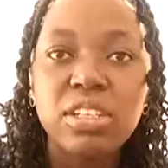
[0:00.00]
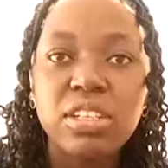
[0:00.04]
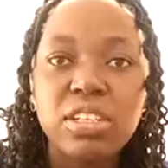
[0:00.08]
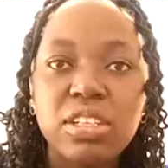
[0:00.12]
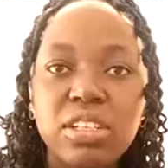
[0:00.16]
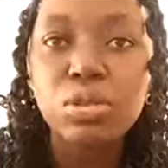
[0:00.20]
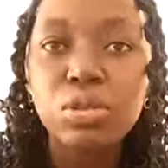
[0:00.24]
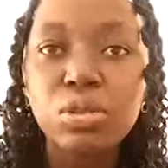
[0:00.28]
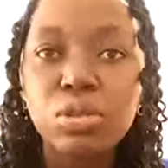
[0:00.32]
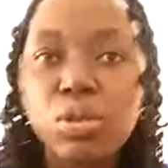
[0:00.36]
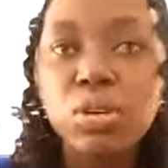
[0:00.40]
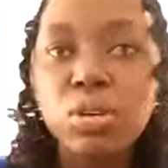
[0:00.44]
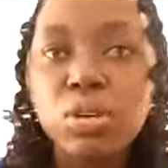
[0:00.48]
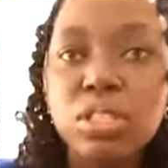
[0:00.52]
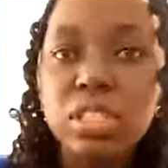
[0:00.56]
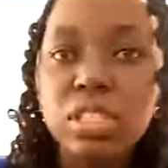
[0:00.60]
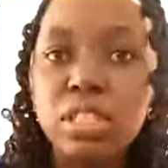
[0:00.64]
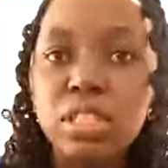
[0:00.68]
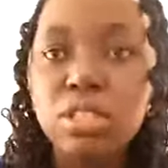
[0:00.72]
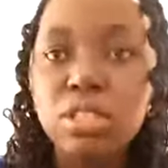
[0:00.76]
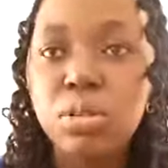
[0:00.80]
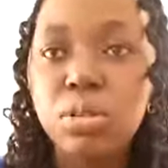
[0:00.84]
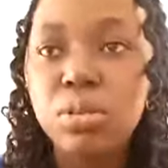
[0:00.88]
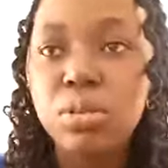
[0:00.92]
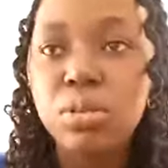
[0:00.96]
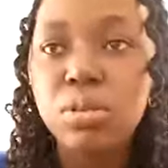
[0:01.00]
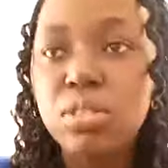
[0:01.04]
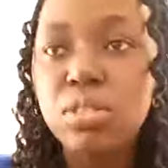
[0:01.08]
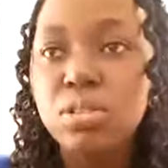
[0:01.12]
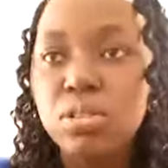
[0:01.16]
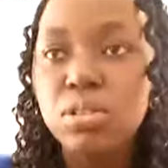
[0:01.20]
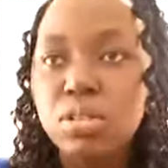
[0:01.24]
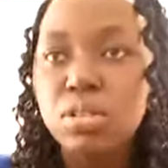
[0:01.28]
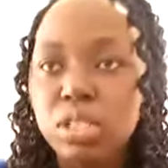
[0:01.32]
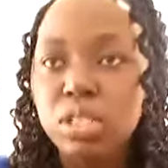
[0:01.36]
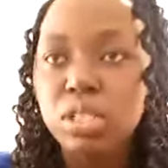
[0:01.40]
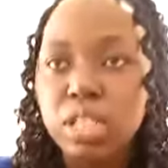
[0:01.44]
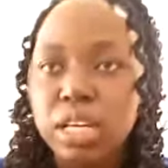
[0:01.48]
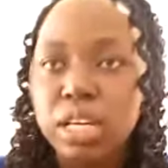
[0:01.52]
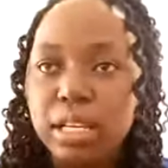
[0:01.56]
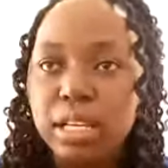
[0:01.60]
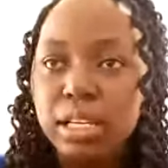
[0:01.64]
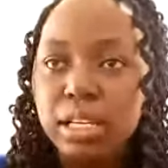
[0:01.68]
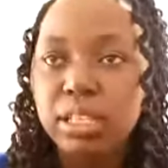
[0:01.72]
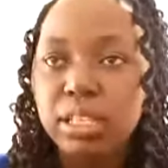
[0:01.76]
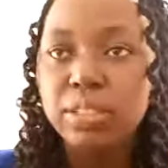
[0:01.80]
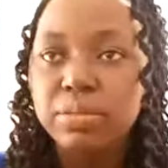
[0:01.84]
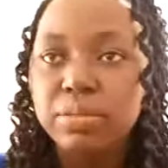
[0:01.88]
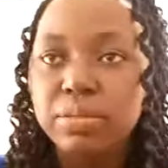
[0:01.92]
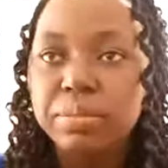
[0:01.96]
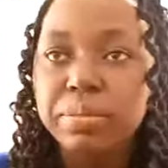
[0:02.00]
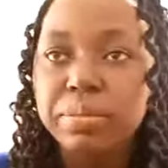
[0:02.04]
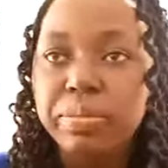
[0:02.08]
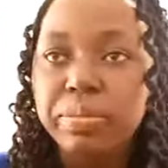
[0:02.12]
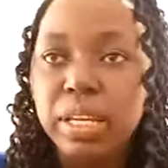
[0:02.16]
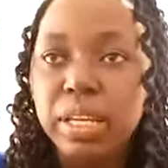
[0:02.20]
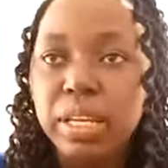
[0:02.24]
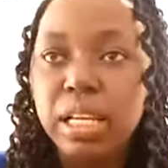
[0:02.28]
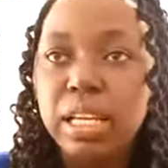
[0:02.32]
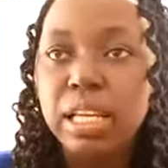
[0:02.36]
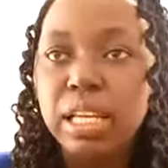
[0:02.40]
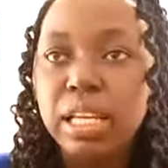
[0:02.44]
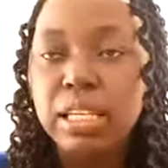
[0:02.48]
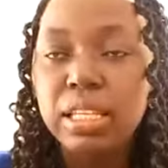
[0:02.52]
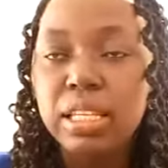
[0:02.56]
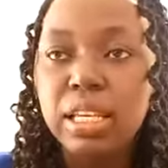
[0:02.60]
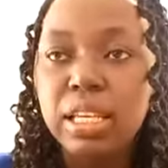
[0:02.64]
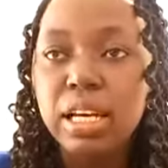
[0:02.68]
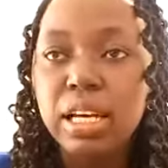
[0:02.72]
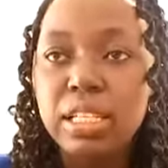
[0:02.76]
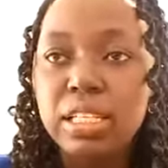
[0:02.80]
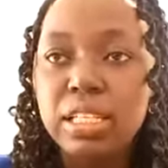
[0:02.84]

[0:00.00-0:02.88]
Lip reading: to hold it horizontally like that,